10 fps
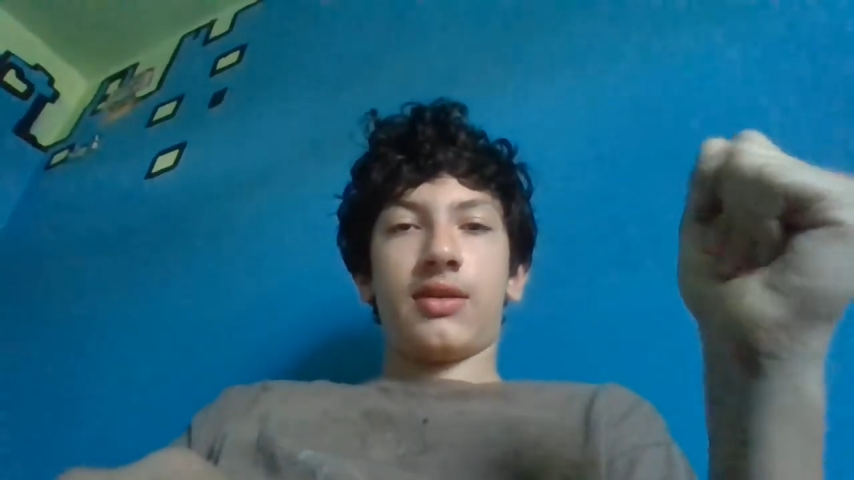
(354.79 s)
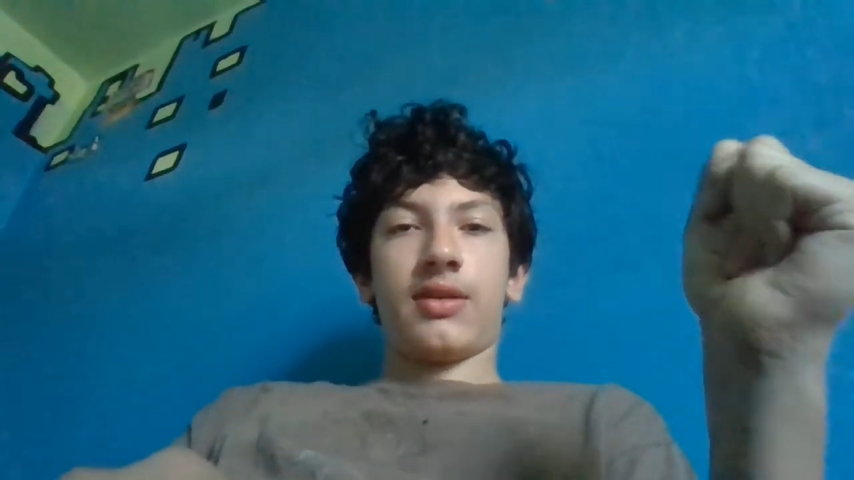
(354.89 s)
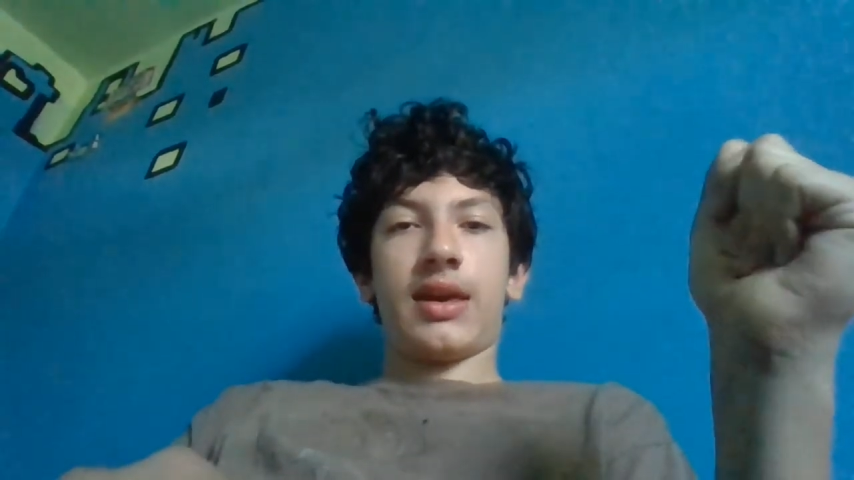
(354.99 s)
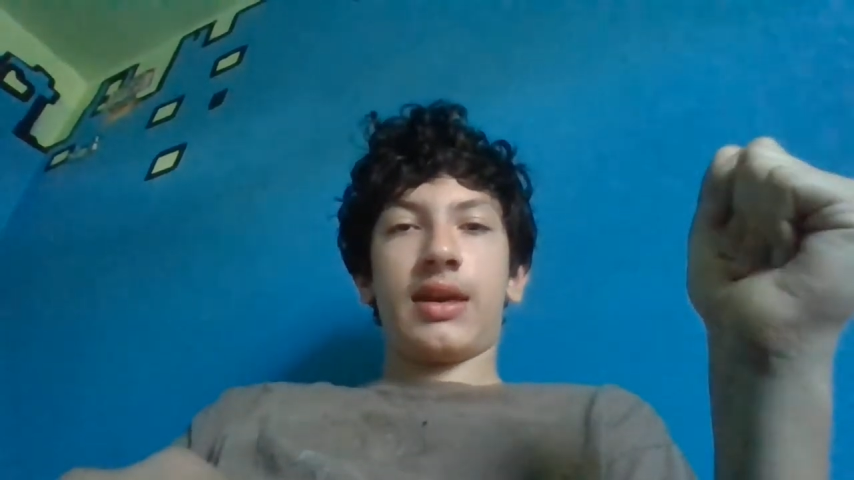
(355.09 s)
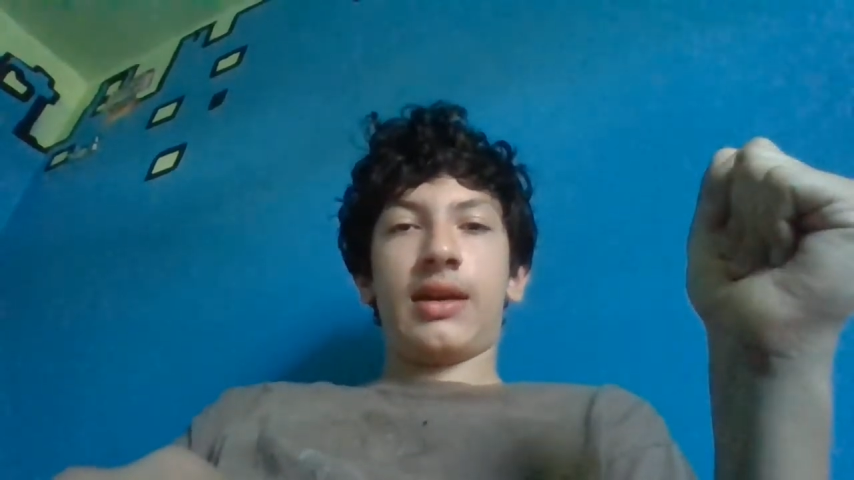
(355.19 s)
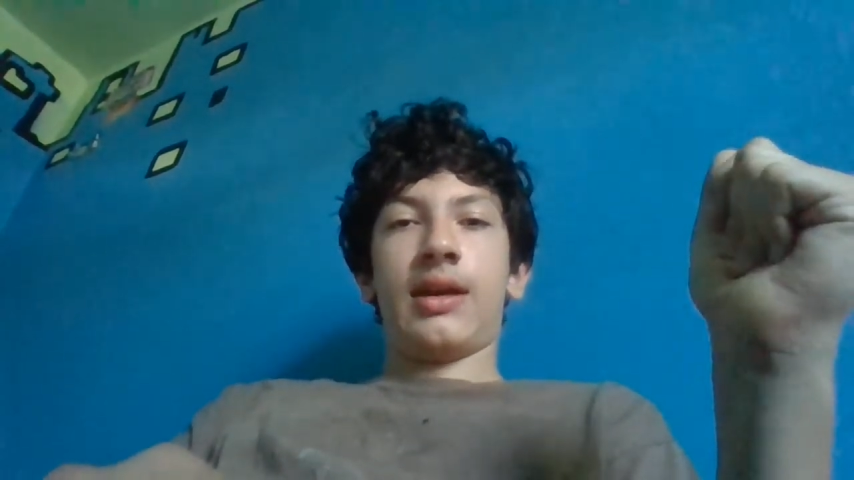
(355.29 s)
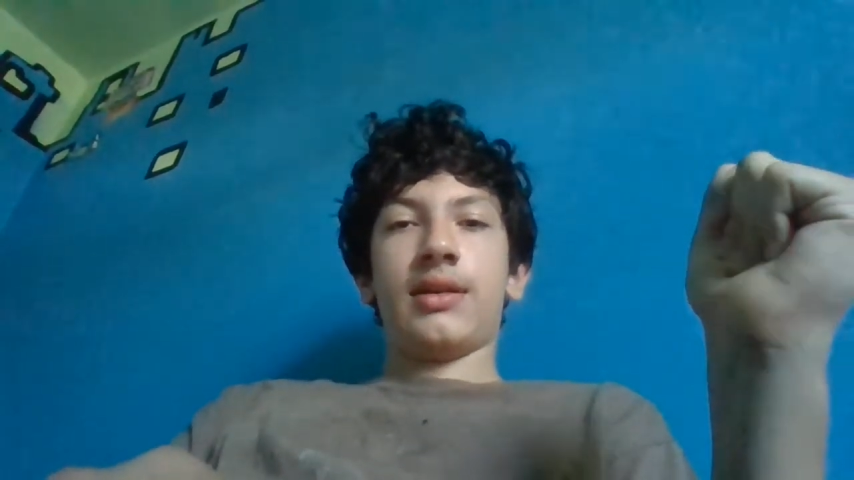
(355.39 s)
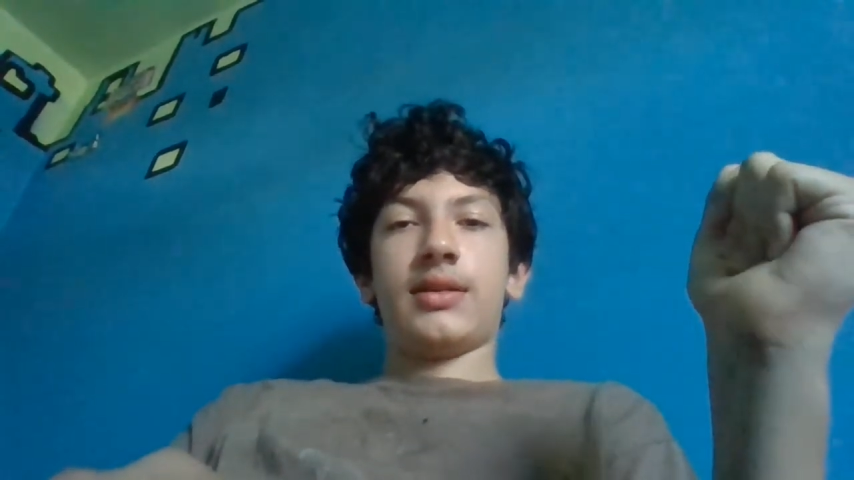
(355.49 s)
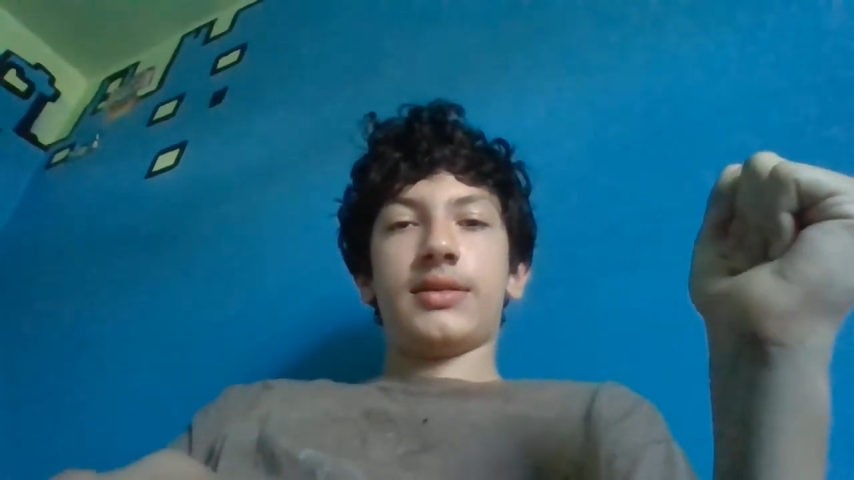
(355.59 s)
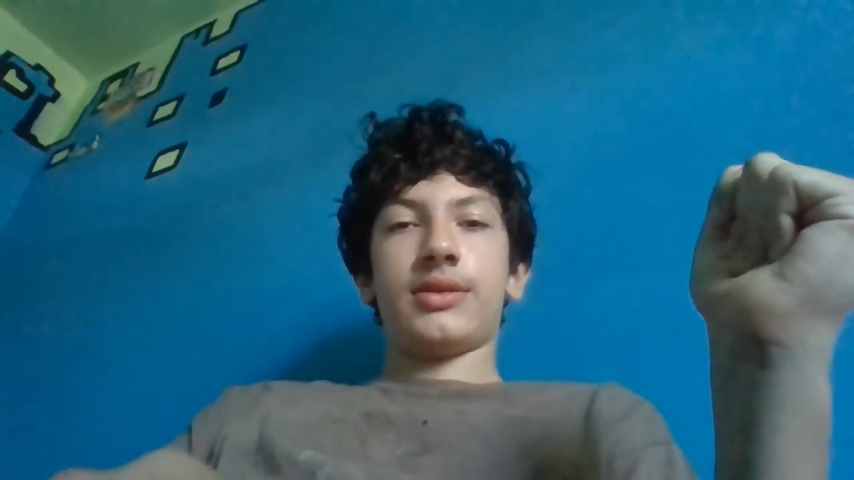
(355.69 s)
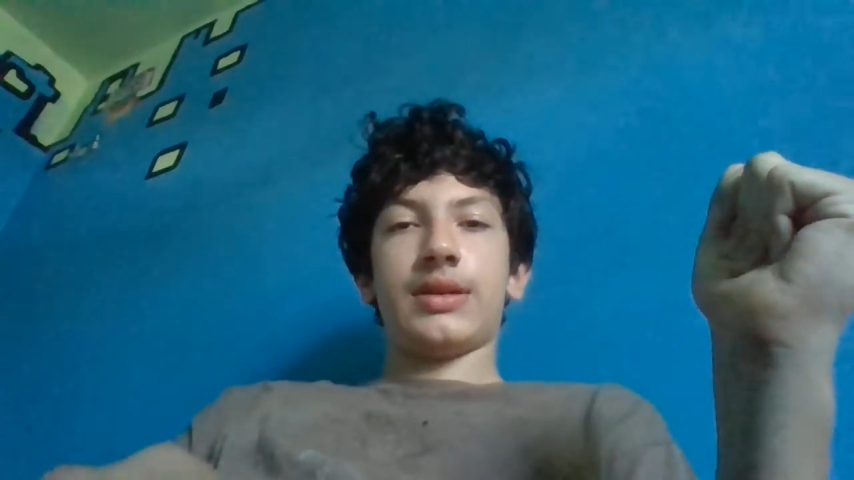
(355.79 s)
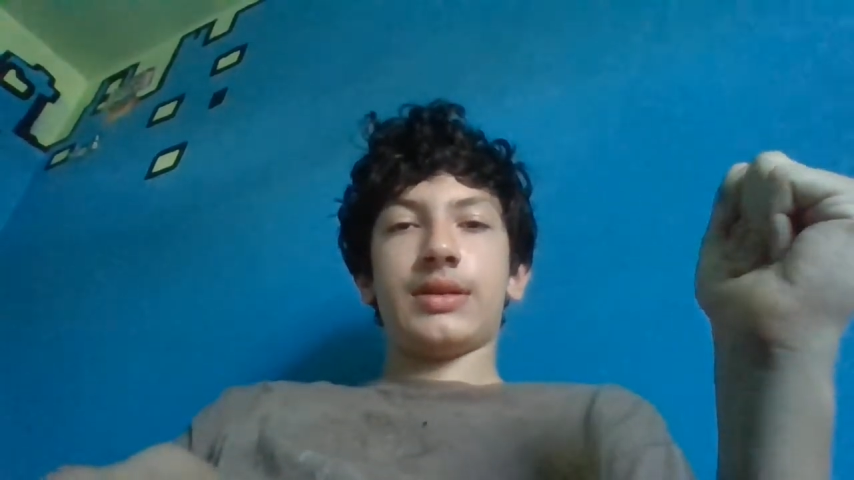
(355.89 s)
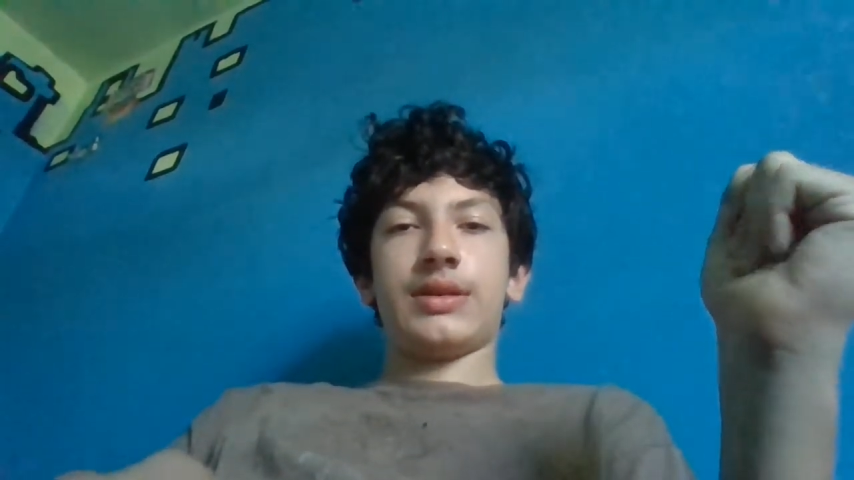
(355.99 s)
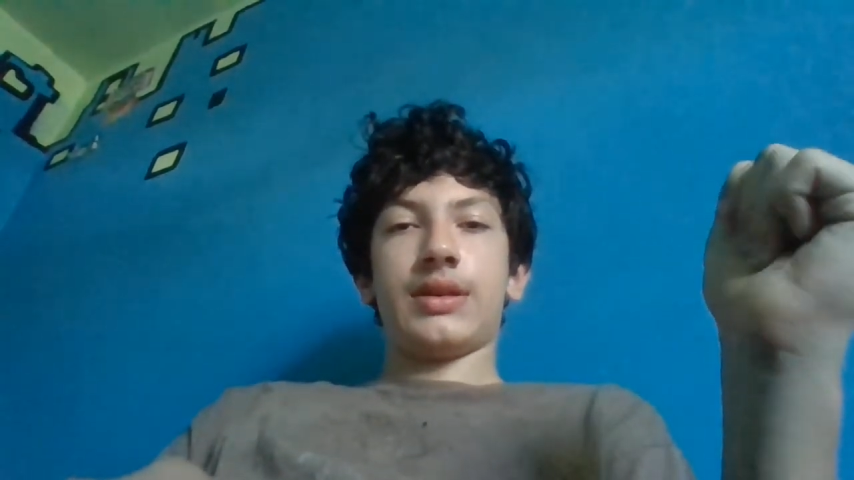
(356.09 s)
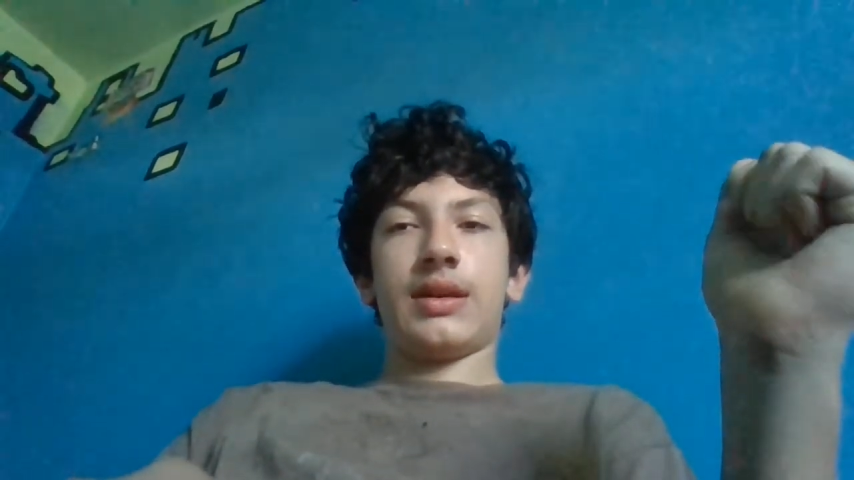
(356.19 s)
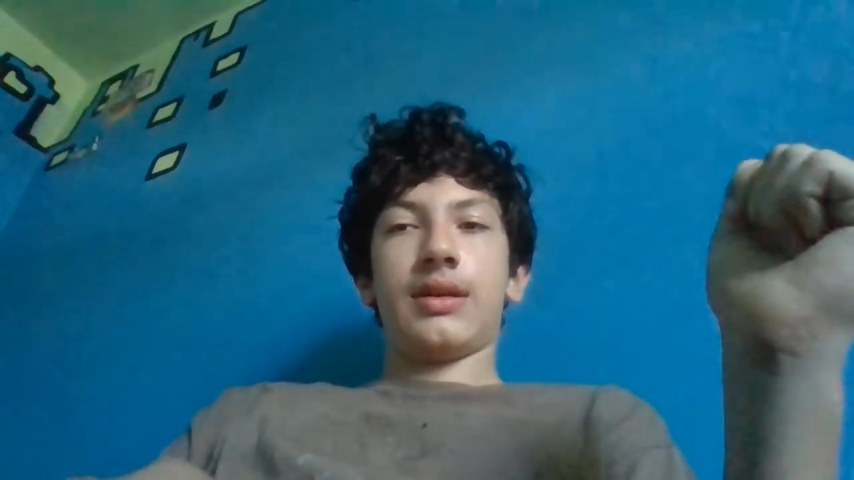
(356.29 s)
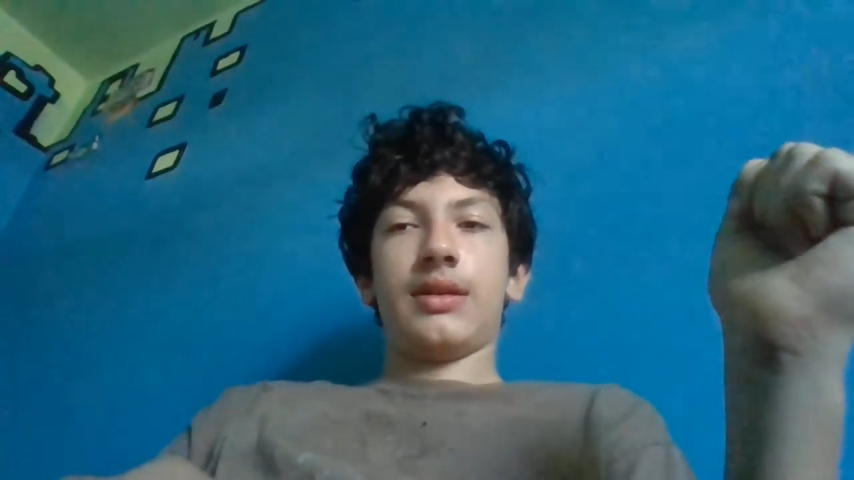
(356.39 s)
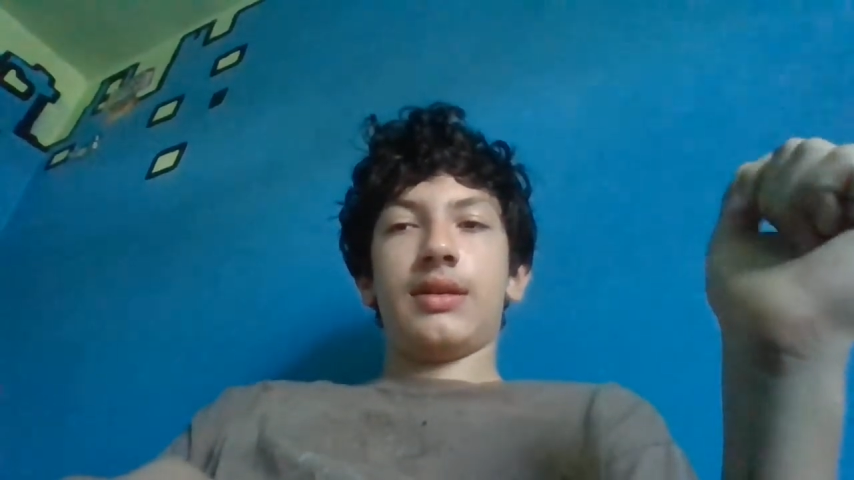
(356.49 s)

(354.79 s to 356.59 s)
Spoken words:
Like, seriously.